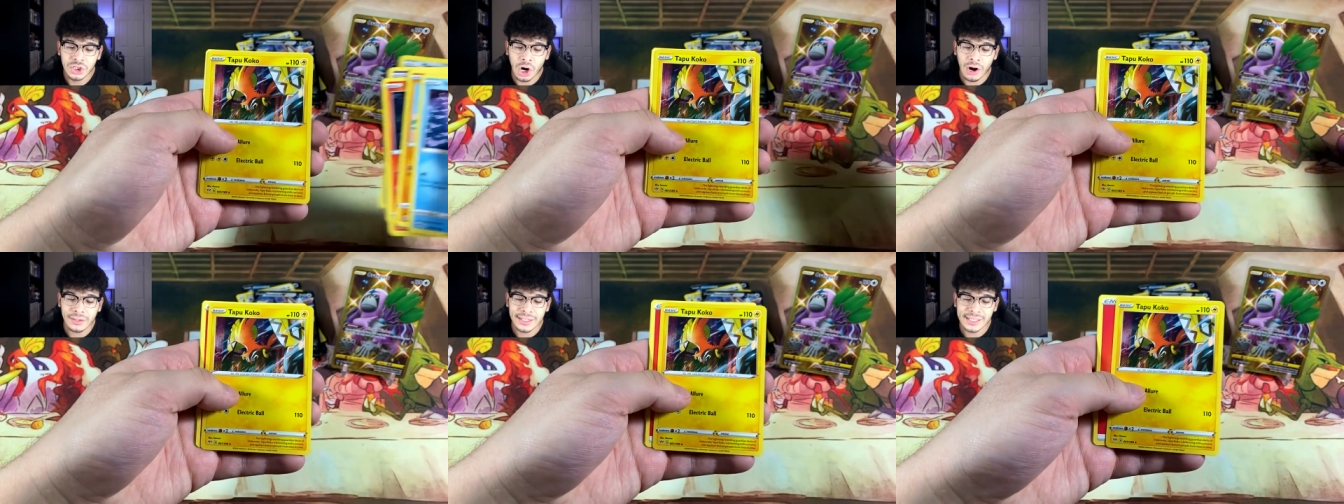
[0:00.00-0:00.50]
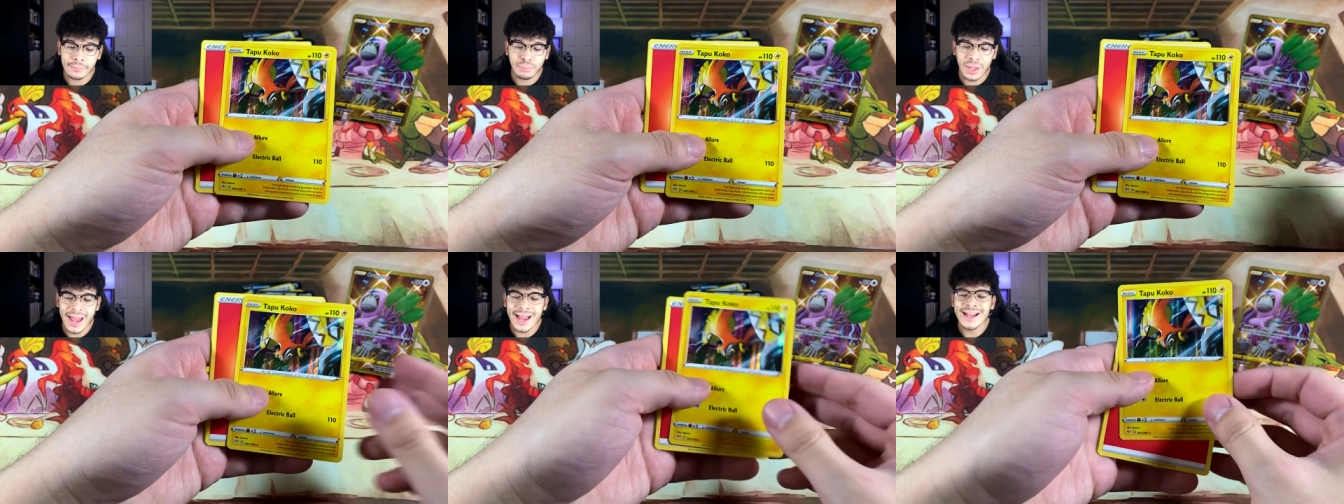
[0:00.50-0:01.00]
Darkness
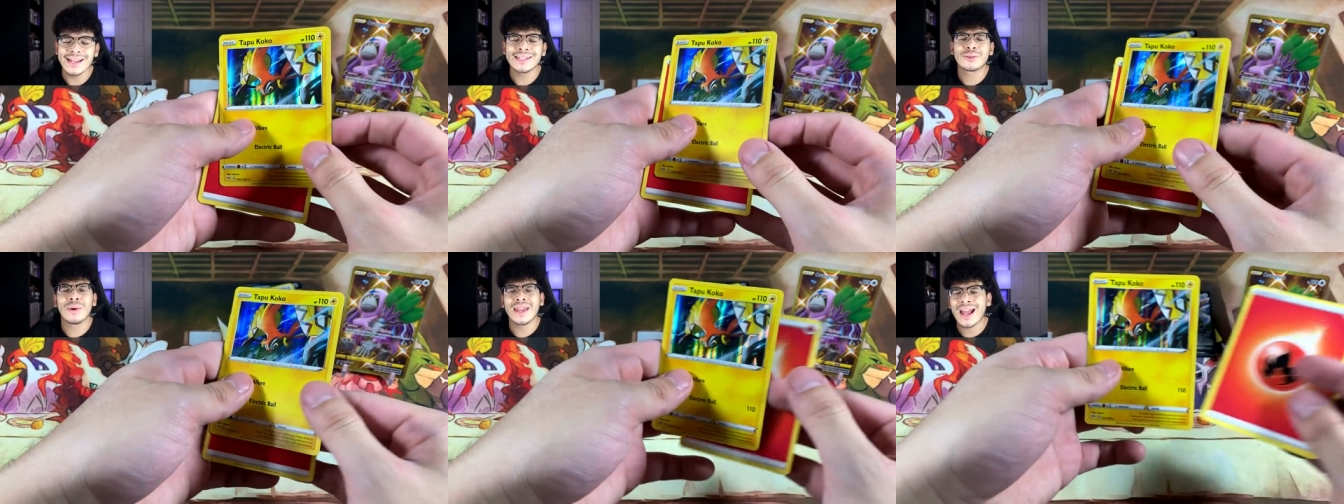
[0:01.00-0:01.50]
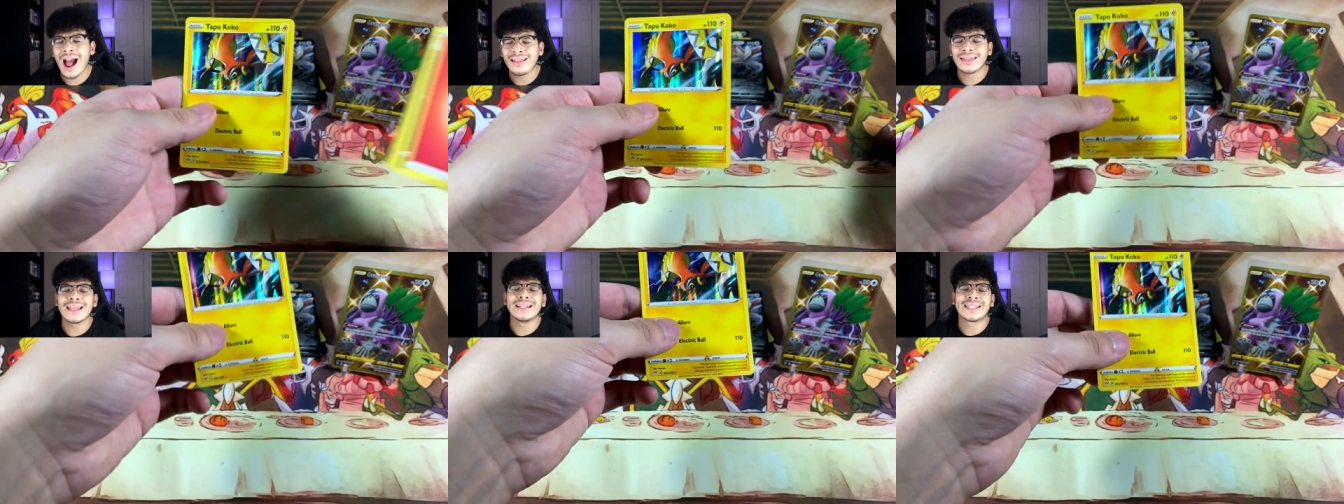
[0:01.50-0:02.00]
Ablaze, we
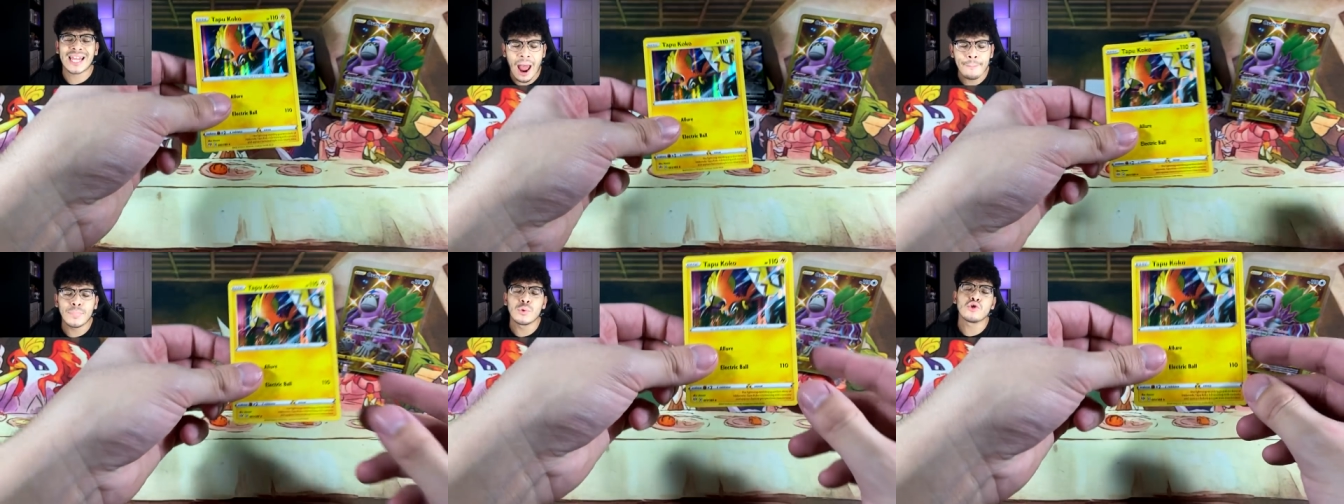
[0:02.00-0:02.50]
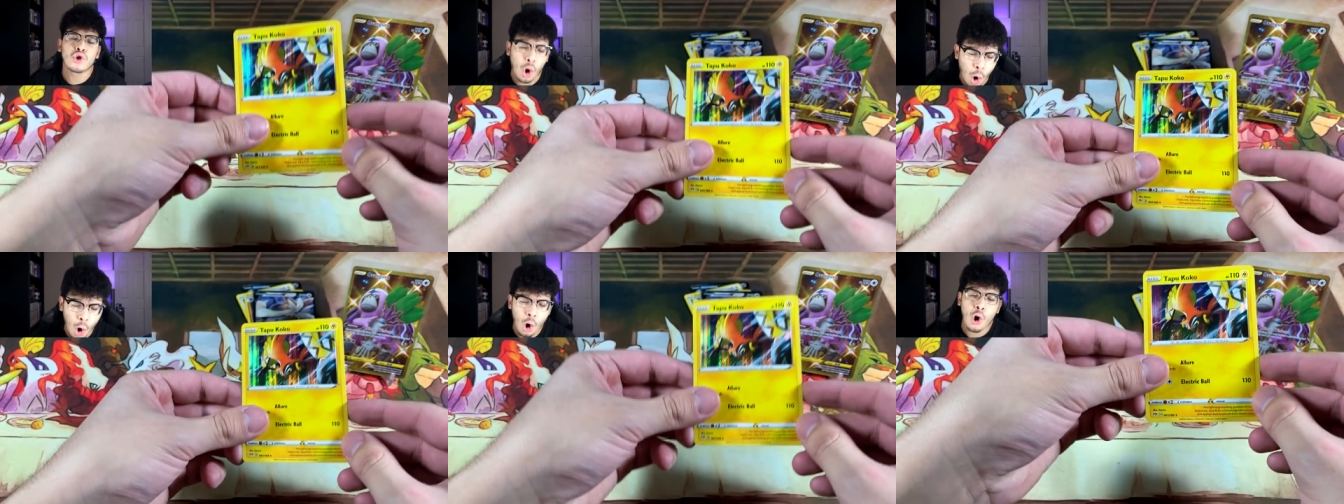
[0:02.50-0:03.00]
got the Tapu
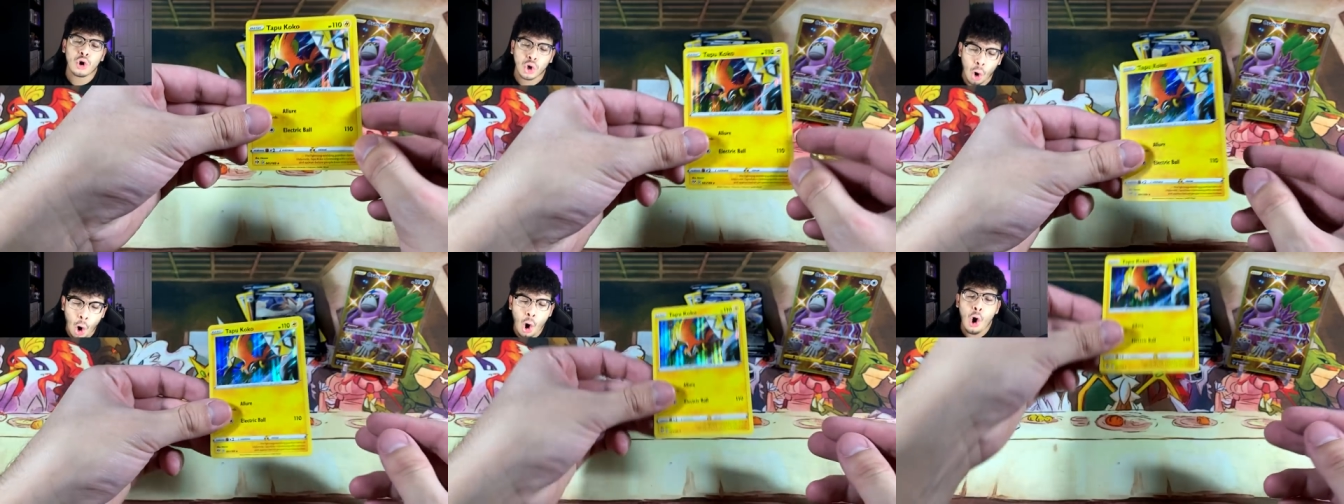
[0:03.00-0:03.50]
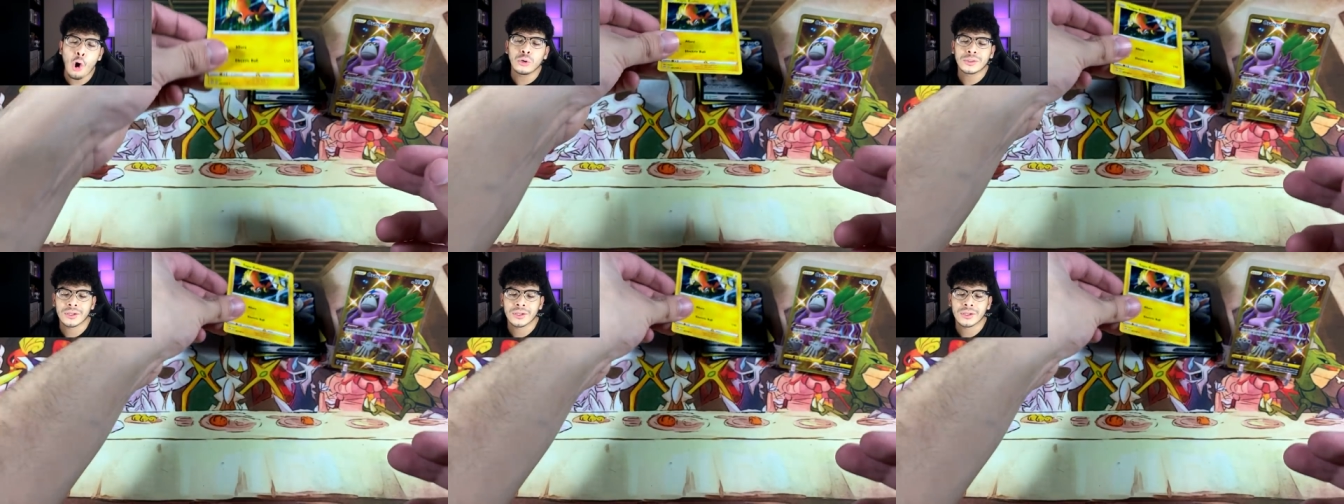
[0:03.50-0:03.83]
Go.